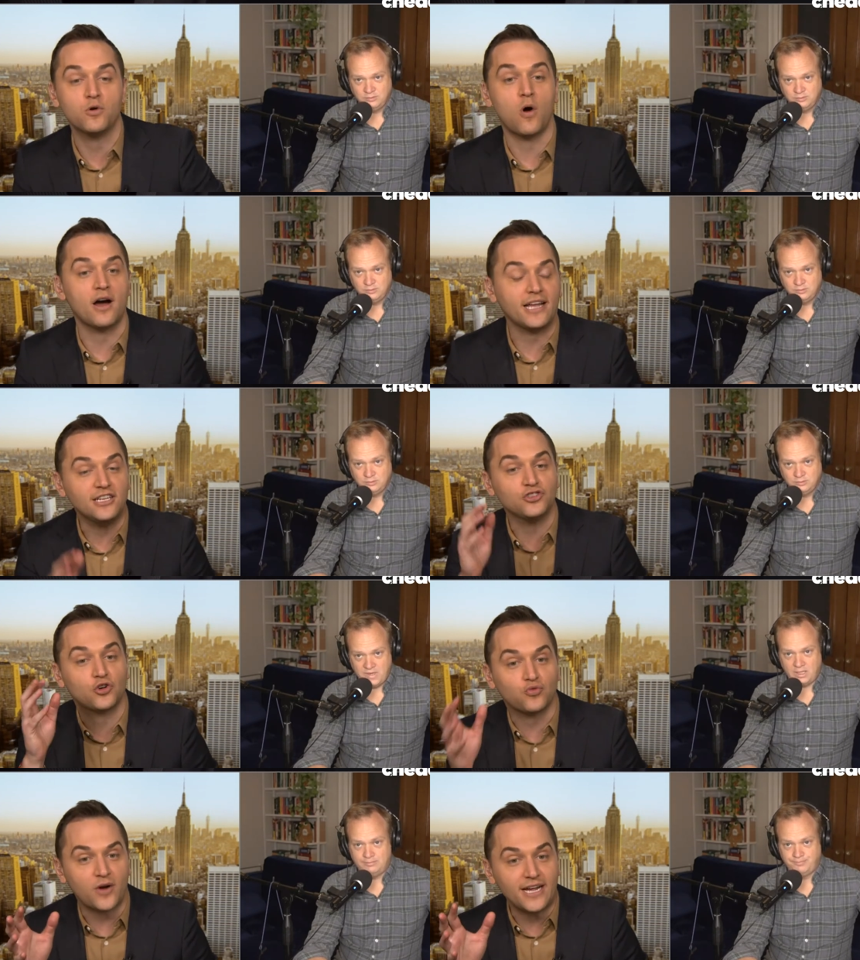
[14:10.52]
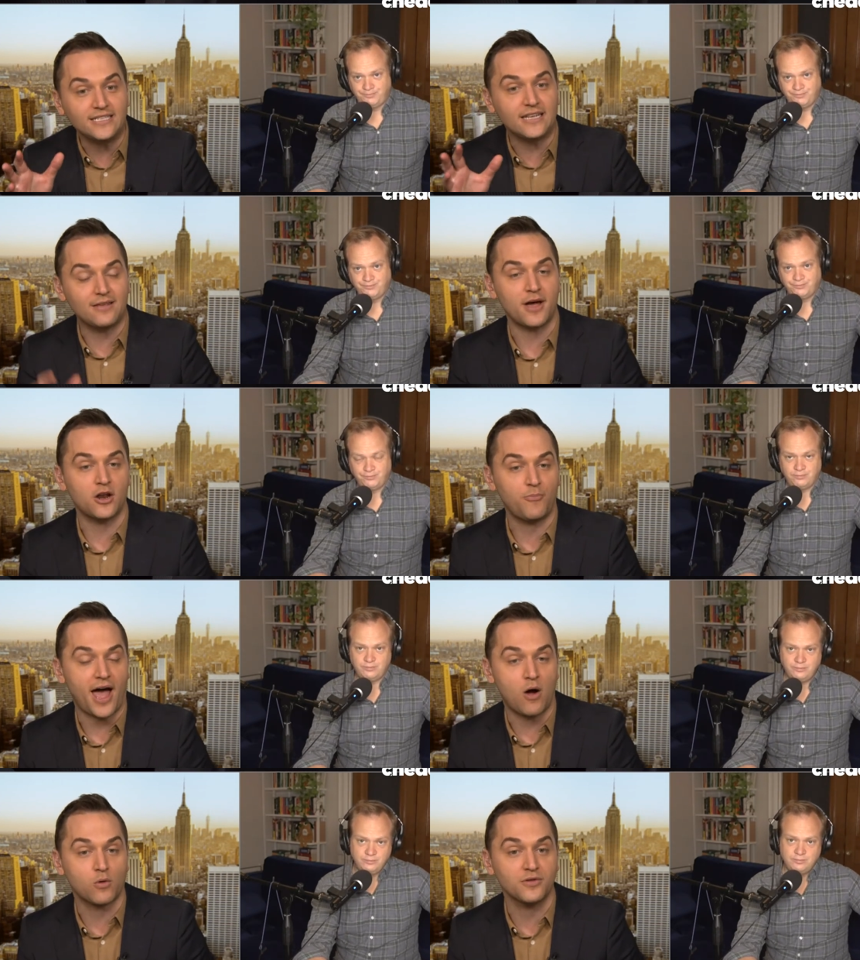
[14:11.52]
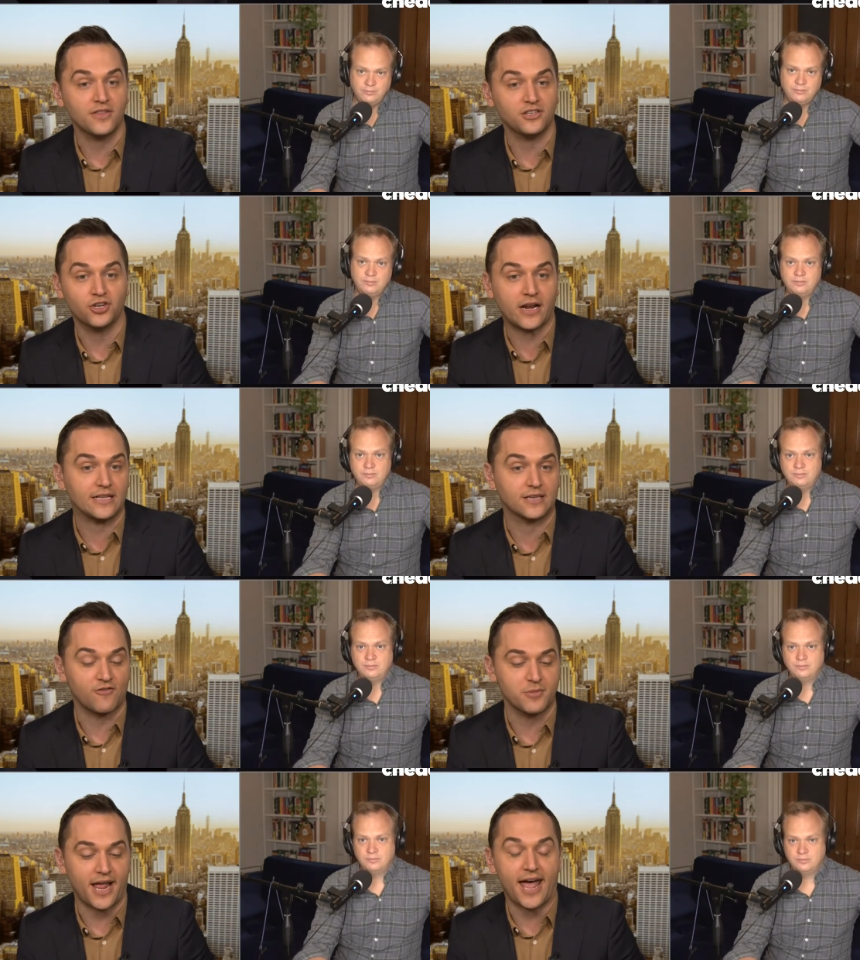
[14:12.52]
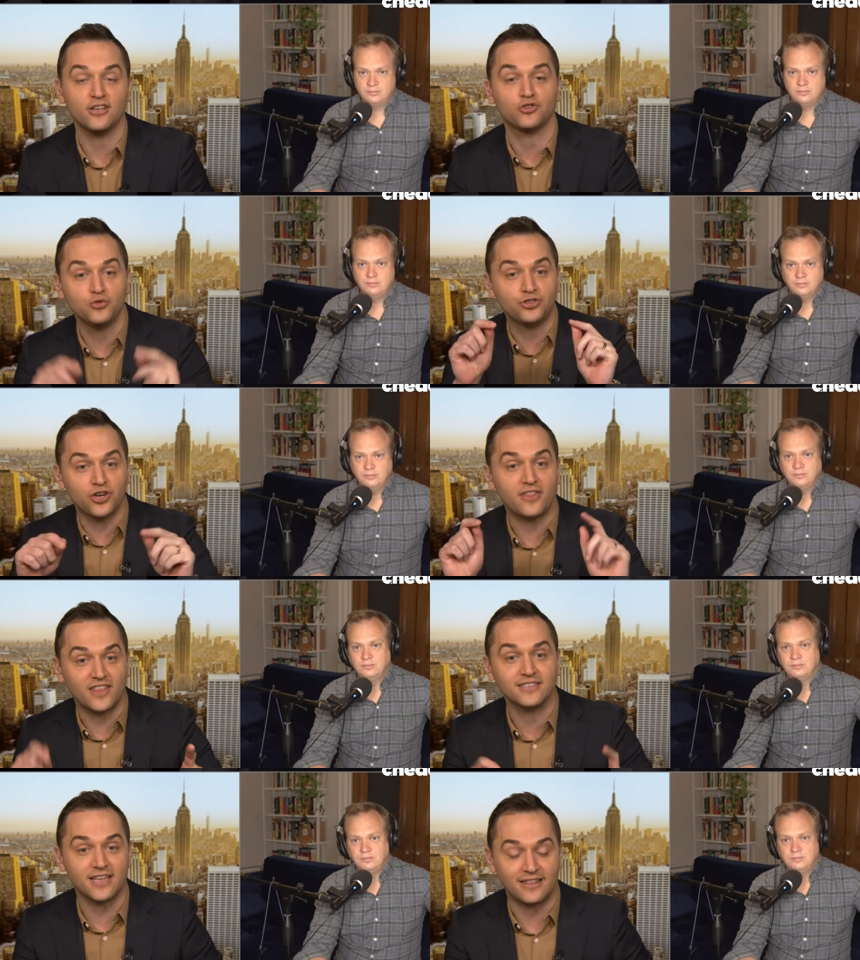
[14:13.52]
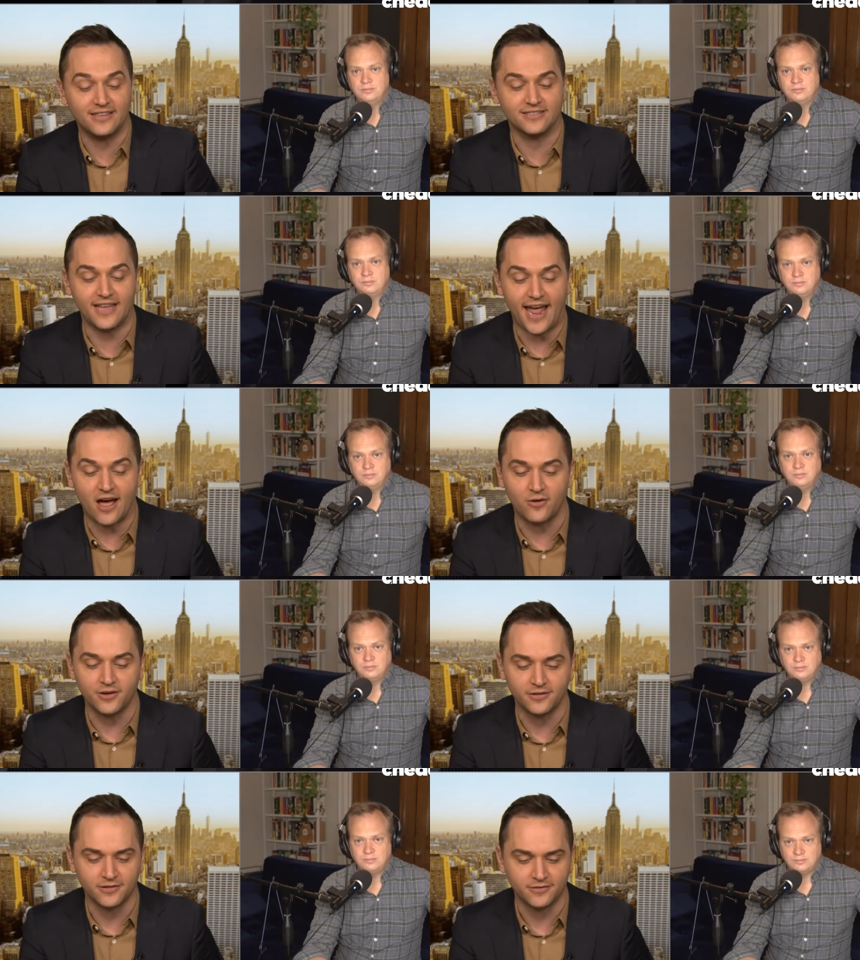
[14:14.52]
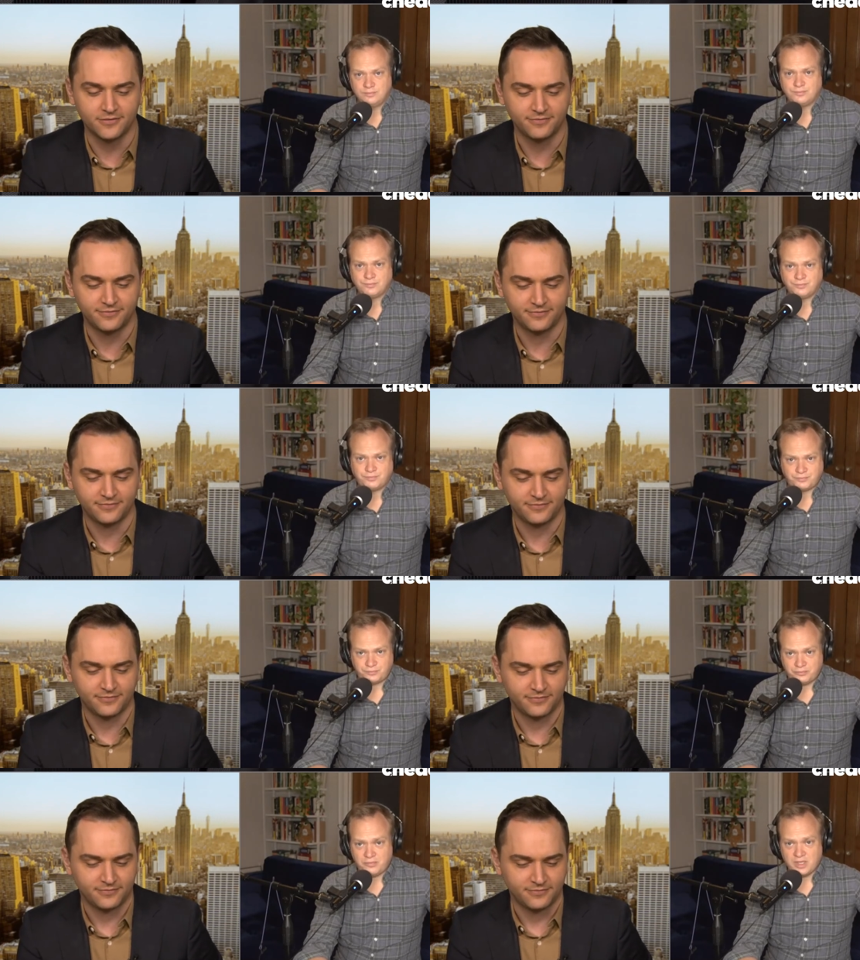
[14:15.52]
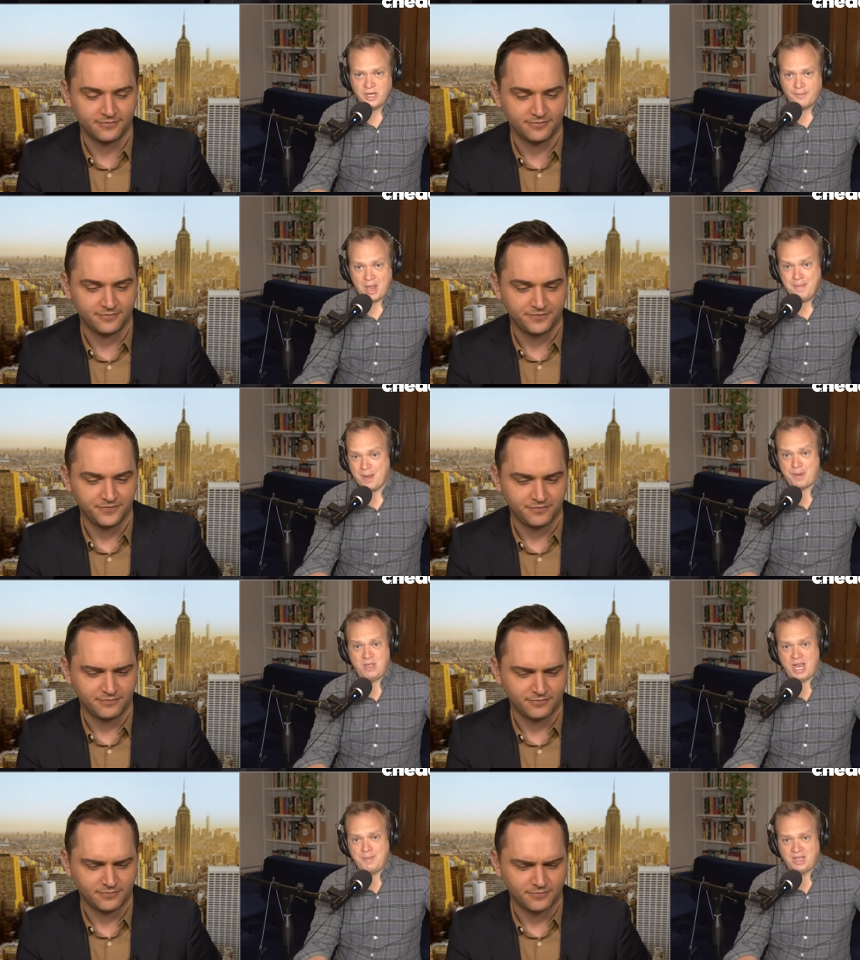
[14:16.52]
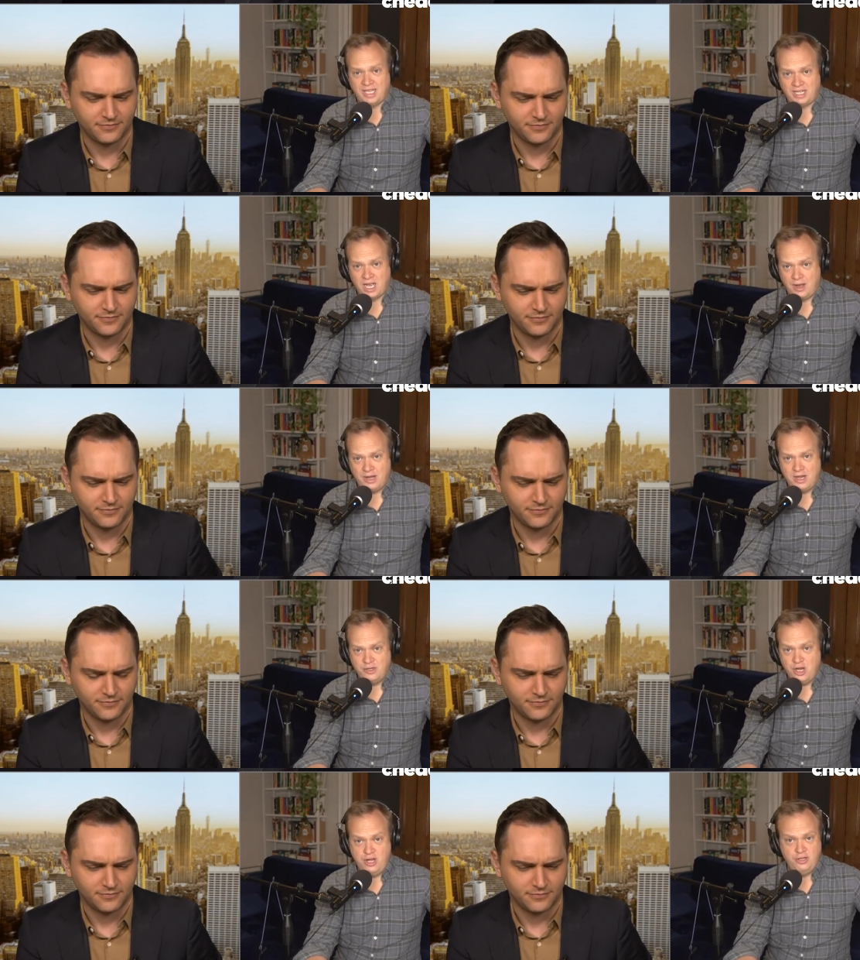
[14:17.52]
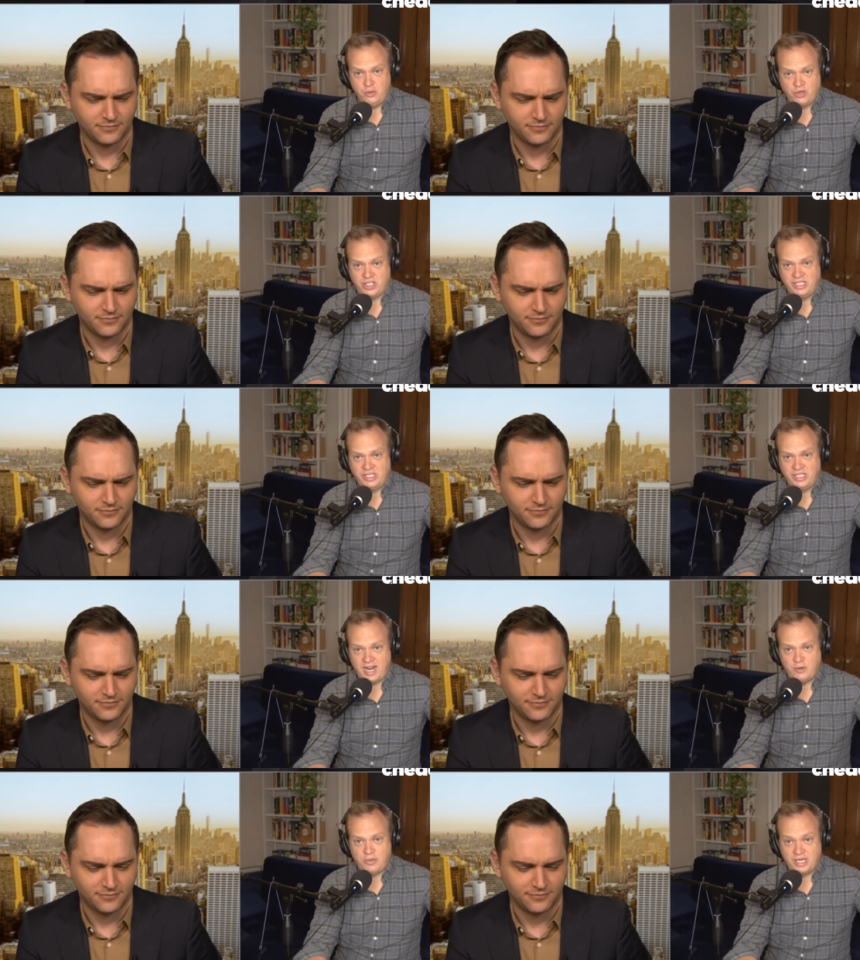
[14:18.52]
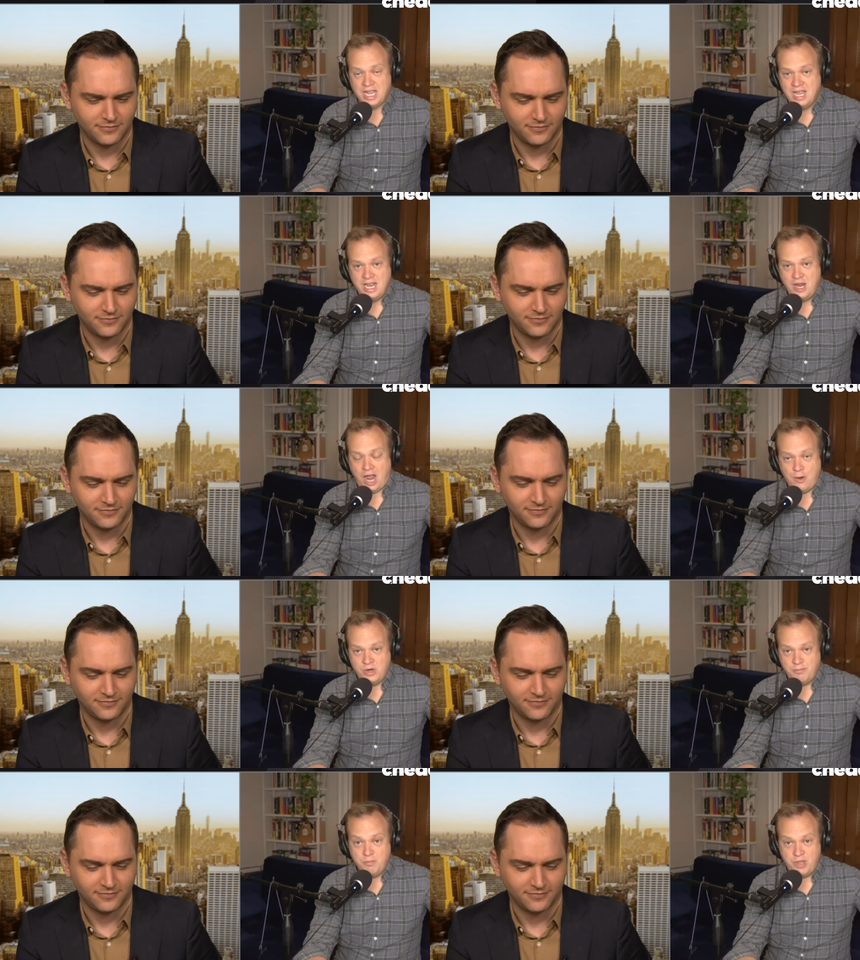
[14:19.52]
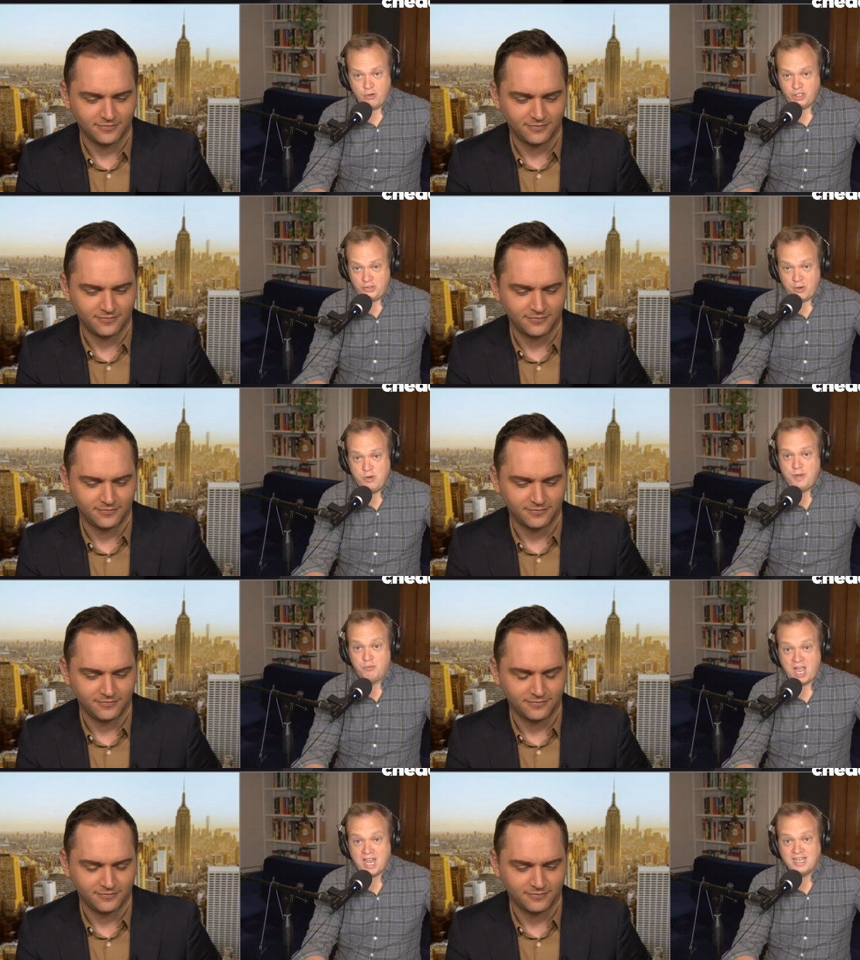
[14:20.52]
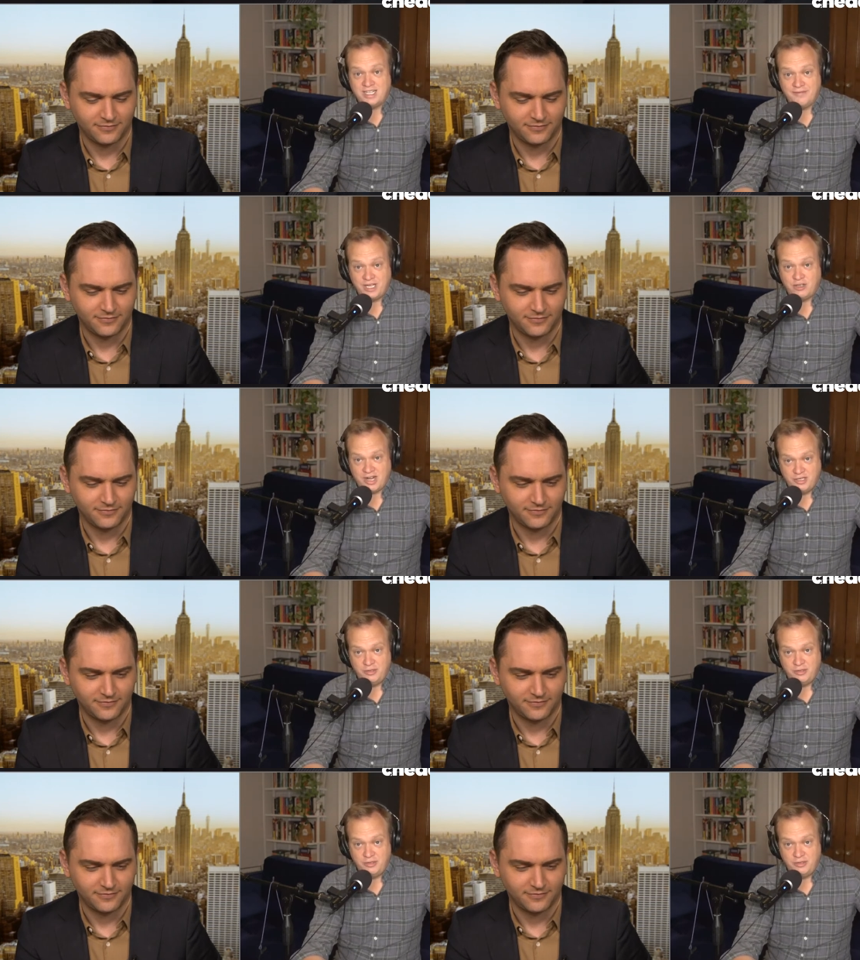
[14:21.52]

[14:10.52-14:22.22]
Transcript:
Speaker 1: Wuhan. It is yeah. crazy the amount of power that the Chinese government has to shut things like this down.
Speaker 2: Yeah, I'm not. By the way, I'm not like uh, in, endorsing that. I don't think I would. There there would be riots if they tried to do